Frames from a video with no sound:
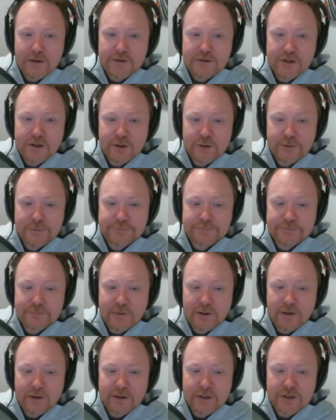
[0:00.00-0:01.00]
So
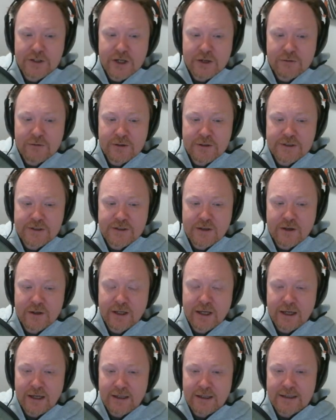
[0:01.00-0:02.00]
on a generalist,
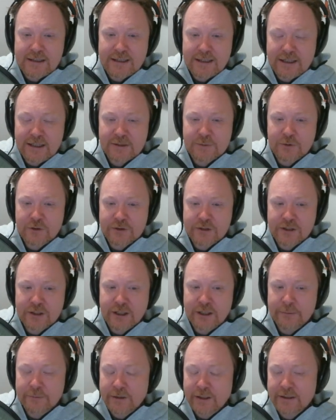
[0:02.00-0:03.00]
okay, it takes more
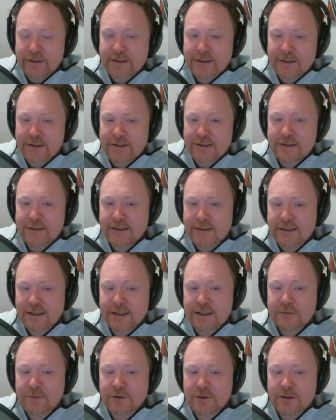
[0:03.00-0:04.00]
time. It does. It
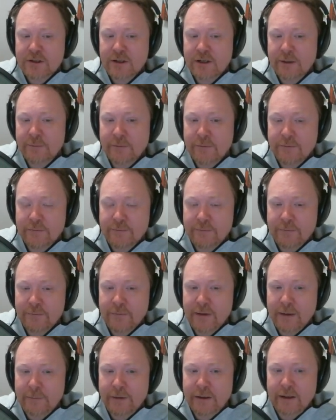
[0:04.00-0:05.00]
takes more time.
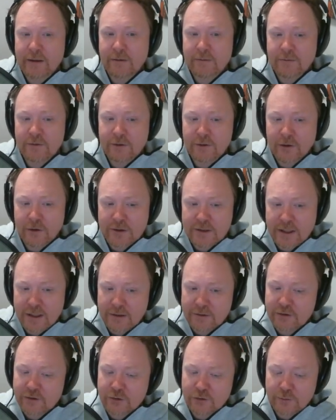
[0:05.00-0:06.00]
Maybe,
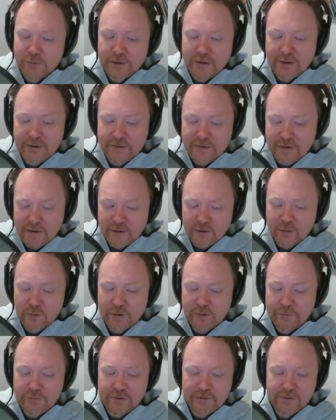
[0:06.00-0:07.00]
take the short path, take the
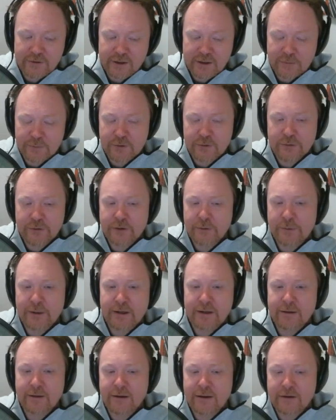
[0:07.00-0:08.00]
quick fix like I'm talking
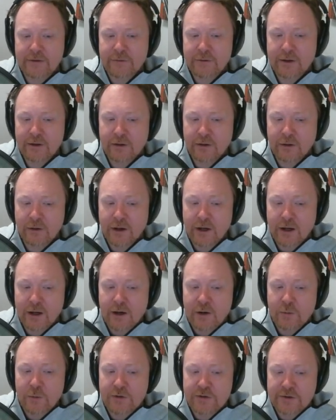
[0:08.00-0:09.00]
about in the last video,
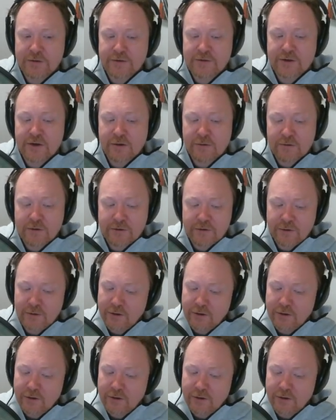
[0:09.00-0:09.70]
which is a generalist.